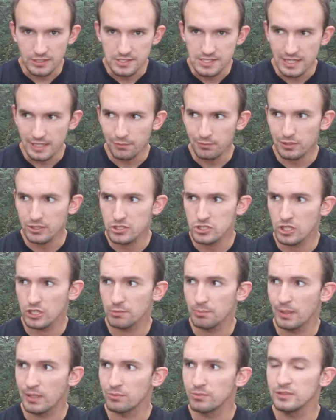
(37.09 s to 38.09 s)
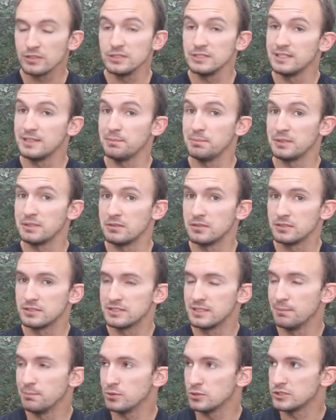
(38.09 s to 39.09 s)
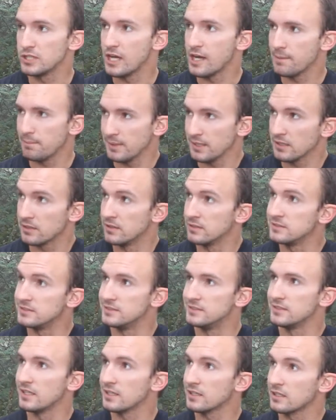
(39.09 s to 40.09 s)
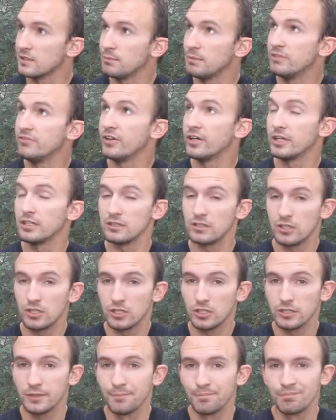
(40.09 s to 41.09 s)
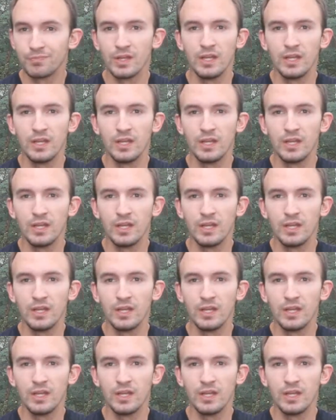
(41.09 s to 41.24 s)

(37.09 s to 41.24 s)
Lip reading: Today we're going to talk about a really simple topic. This is not going to be very long.